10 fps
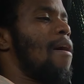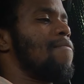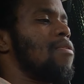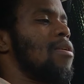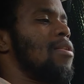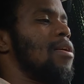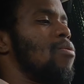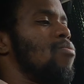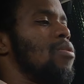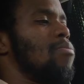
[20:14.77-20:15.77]
after
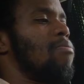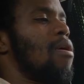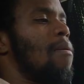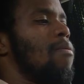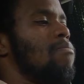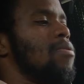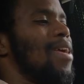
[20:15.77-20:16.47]
dealing with the problems